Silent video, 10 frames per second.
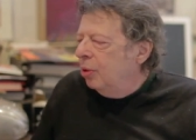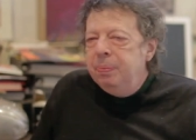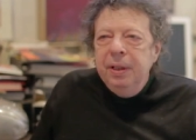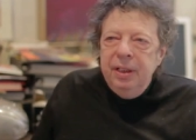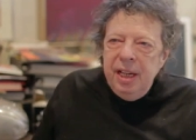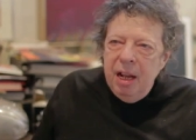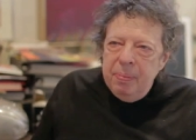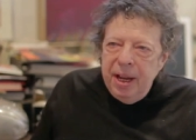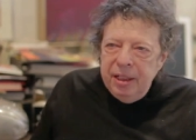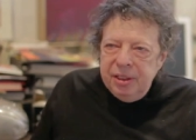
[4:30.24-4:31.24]
with Billy
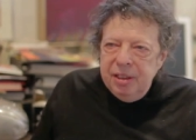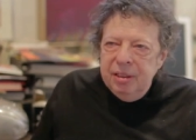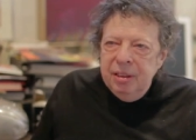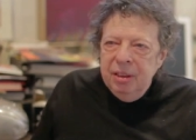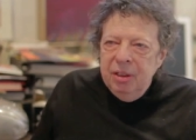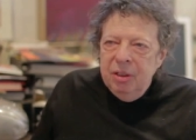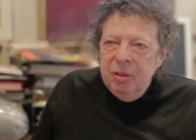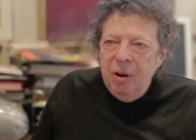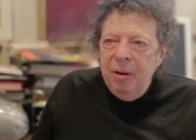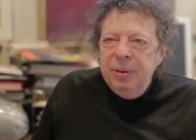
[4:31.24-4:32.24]
Al Bankston,
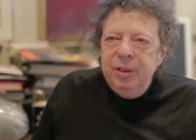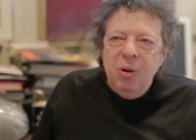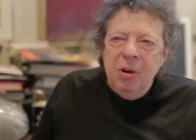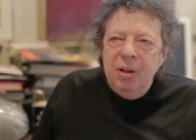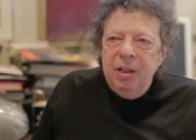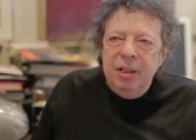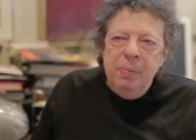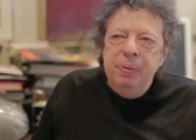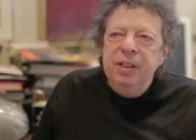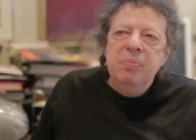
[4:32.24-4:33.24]
who I would call a
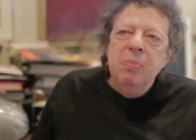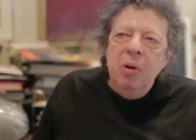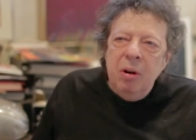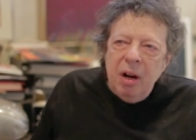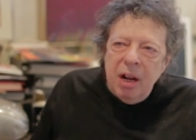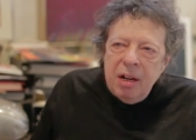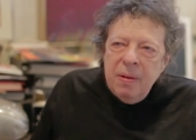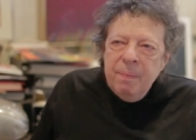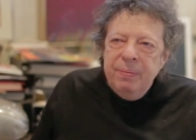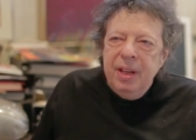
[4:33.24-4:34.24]
complete moron
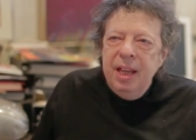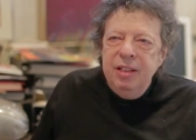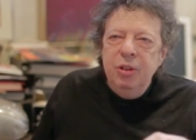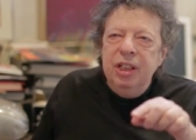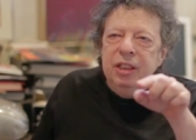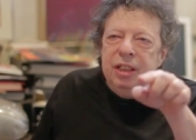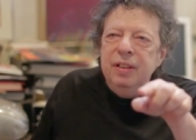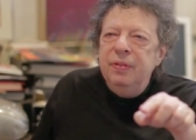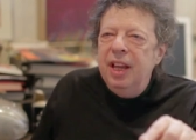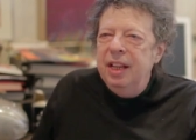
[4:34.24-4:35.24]
and you can
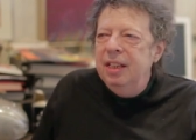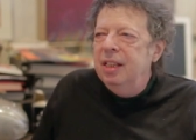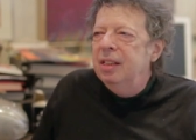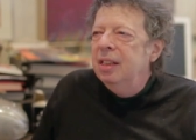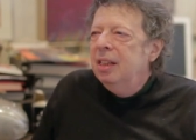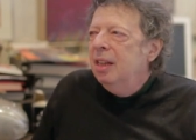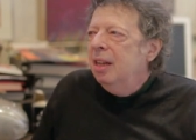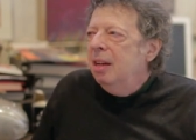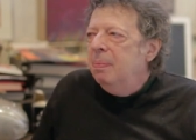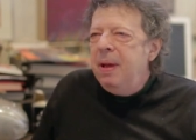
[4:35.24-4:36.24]
leave that
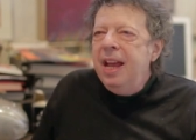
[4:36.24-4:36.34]
in.